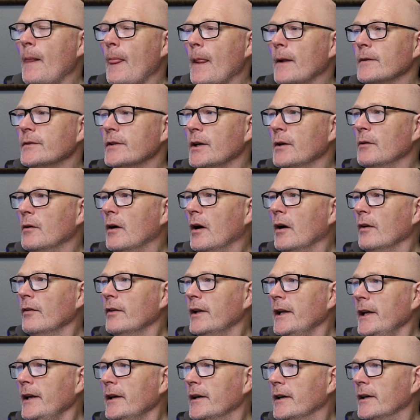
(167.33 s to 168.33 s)
So on
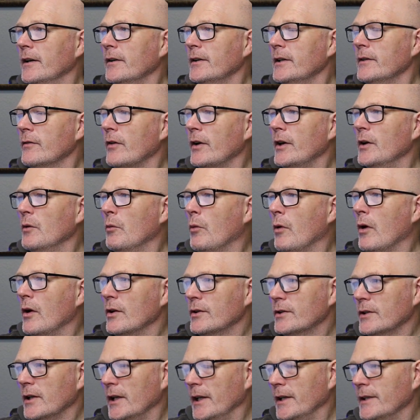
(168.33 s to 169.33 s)
here you've got your
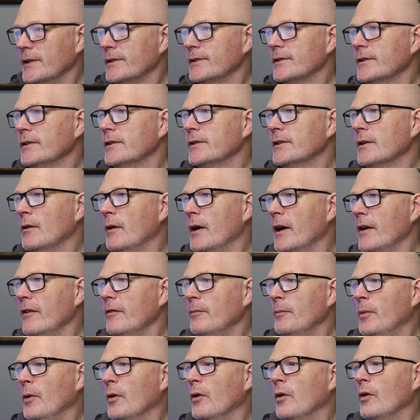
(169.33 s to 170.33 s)
watch list. So
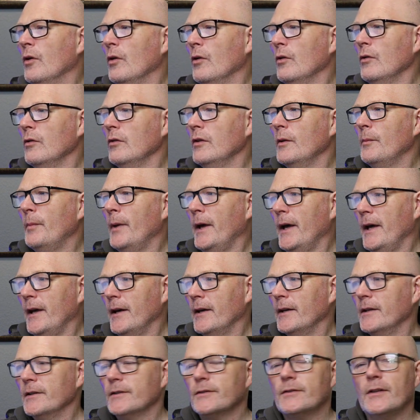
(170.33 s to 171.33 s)
I've put all the
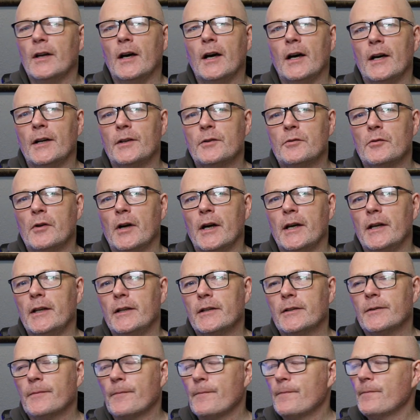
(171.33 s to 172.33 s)
pairs that I
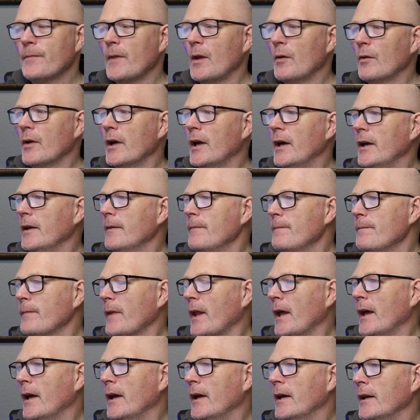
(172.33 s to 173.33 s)
trade, okay,
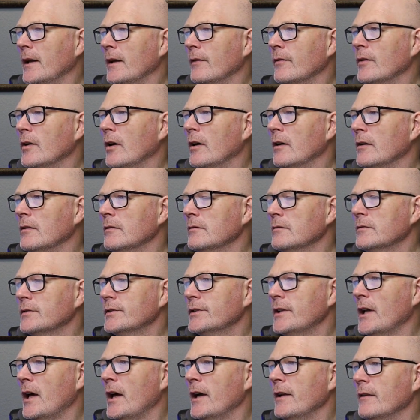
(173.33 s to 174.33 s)
and I've got
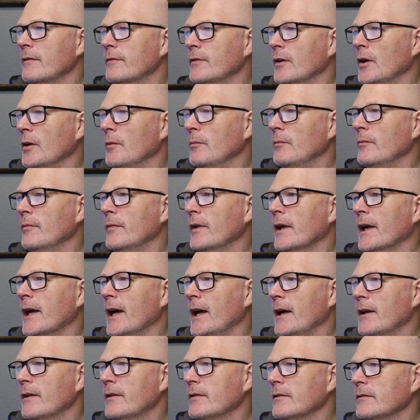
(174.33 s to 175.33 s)
starting from the
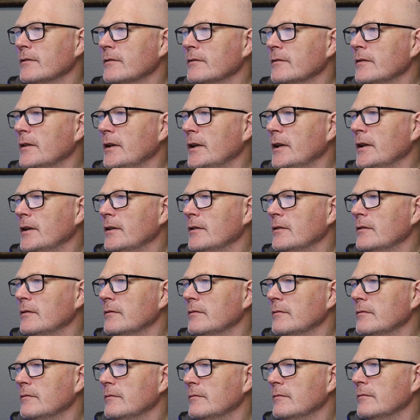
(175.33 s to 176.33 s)
CAD,
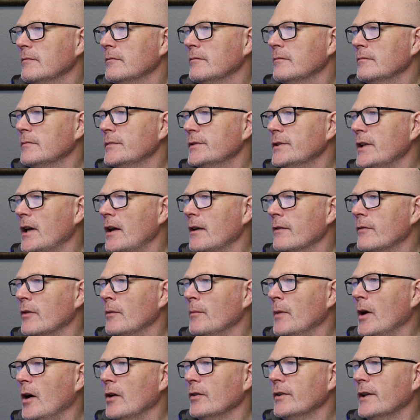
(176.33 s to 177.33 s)
starting
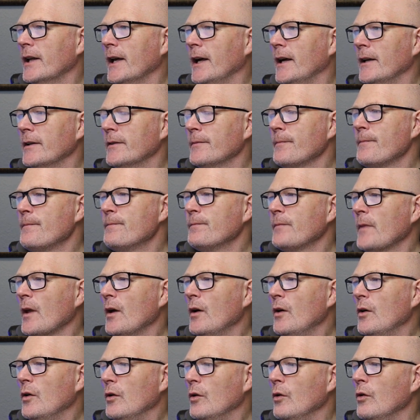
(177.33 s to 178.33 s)
from odd CAD
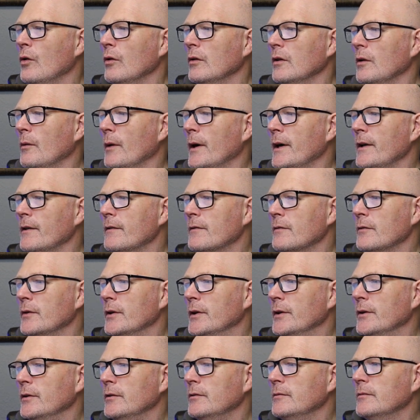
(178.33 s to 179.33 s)
all the way
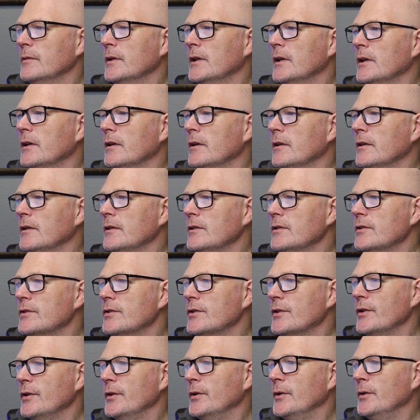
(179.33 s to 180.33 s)
through
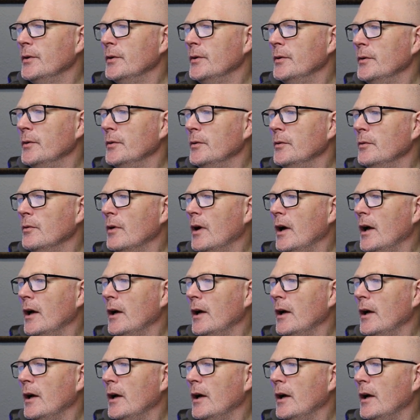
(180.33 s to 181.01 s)
to